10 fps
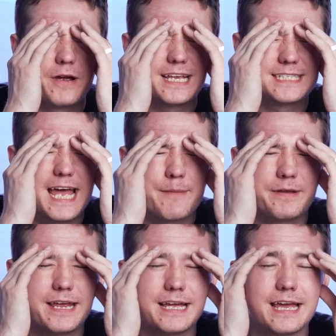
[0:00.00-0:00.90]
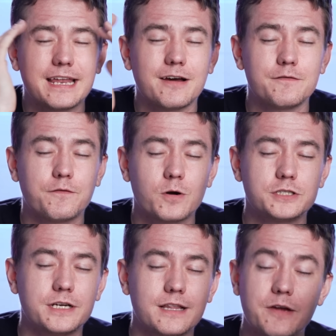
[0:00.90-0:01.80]
Week is happening, and
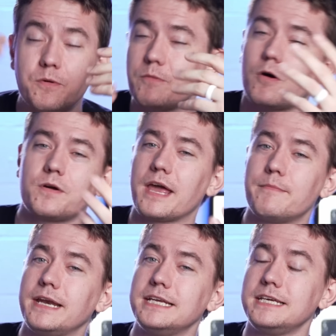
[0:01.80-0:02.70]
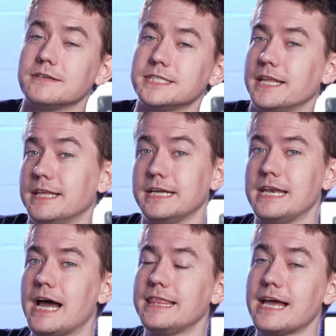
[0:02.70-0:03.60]
unfortunately, we won't get many deals on the
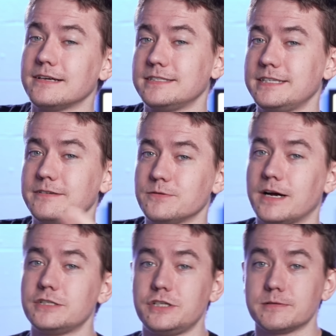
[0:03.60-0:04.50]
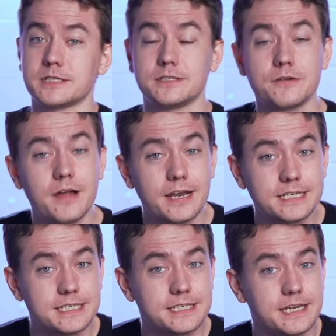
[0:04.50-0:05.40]
9000 series Ryzen chips because they're not
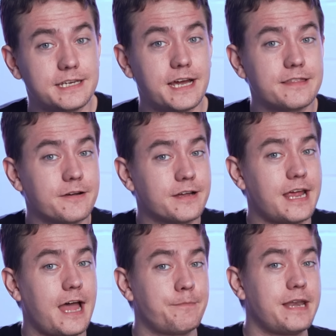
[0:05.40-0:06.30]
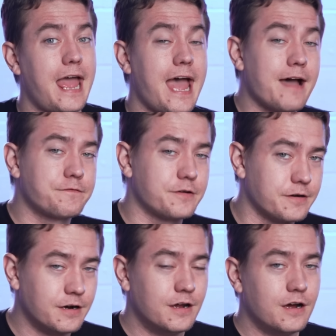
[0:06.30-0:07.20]
existent yet. They're going to happen
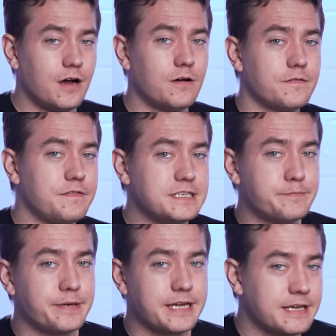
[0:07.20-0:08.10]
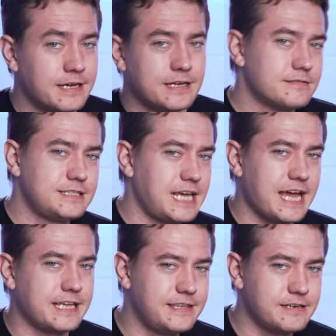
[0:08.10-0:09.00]
after all of these big
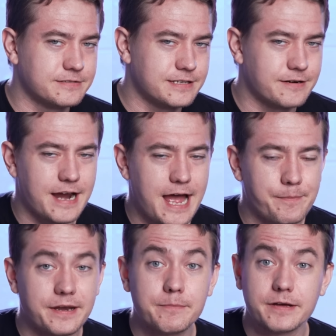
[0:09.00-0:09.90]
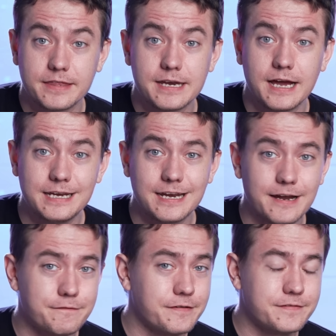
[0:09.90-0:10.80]
tech deals that are happening, but the
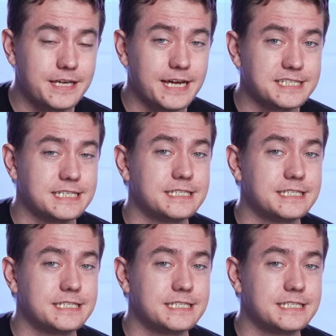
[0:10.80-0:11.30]
9950X